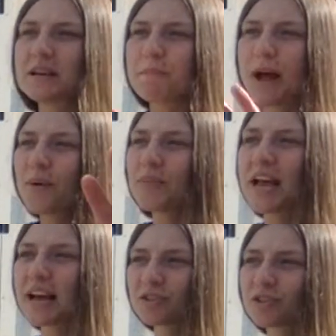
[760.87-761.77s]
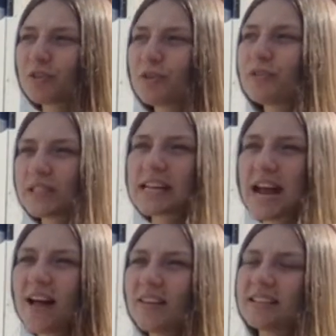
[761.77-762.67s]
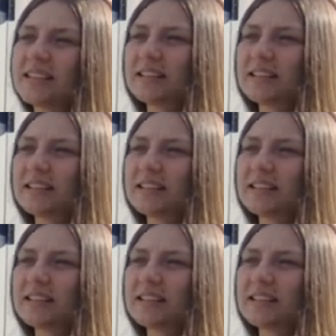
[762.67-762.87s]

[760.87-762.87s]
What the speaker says: about the external physicality,